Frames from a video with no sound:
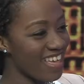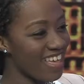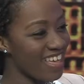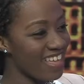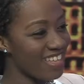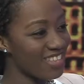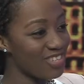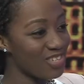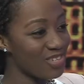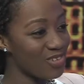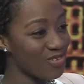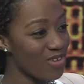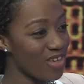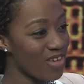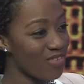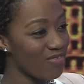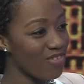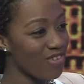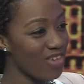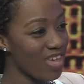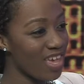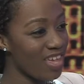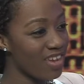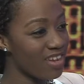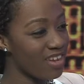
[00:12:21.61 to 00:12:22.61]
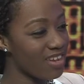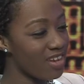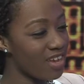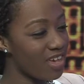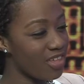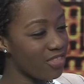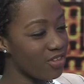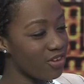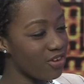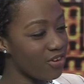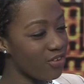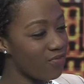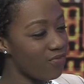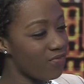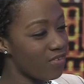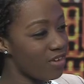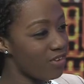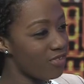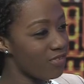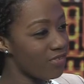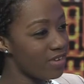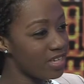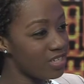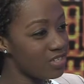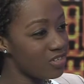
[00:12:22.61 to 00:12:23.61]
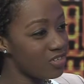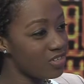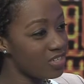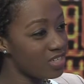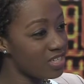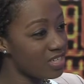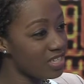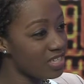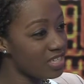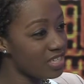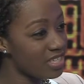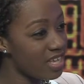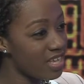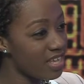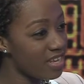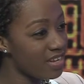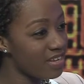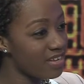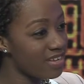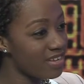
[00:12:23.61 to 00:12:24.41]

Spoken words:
And so have you had another fundraiser since then?